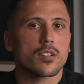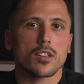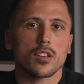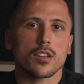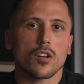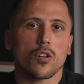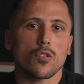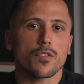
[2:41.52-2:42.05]

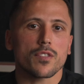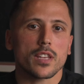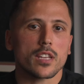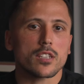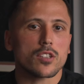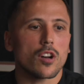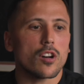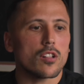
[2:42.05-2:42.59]
hopefully
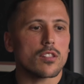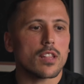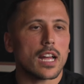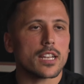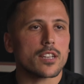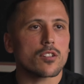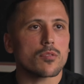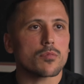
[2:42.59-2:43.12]
it's all
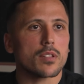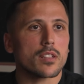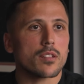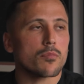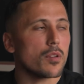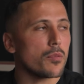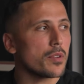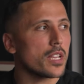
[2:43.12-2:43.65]
added up
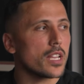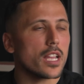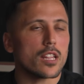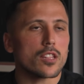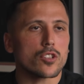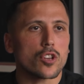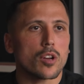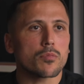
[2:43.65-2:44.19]
and we can get
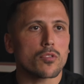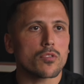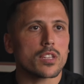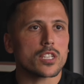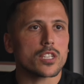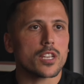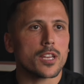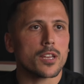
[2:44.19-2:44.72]
the job done
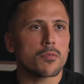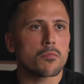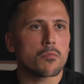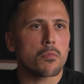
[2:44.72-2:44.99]
this year.